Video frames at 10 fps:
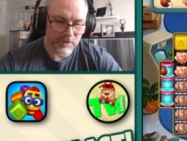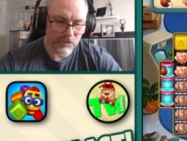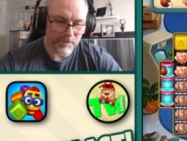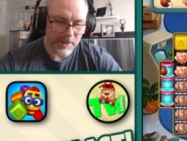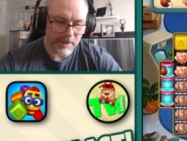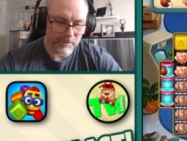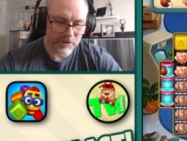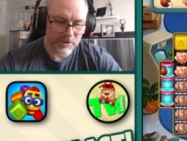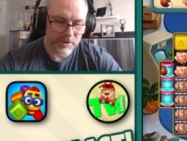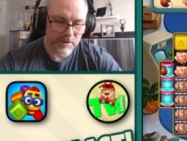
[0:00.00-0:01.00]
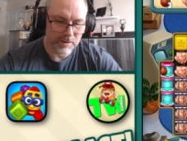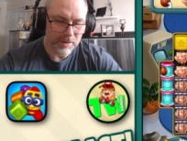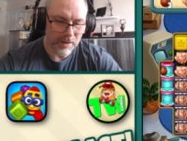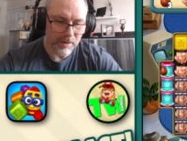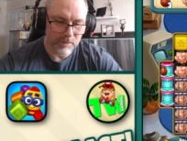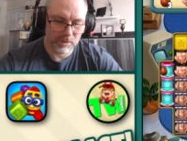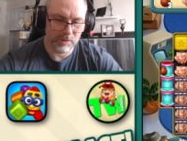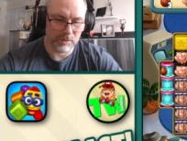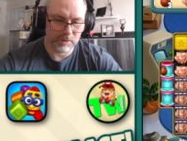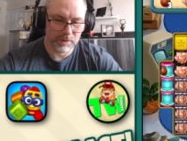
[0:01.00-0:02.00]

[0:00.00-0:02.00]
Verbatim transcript: to drop down, which is no good.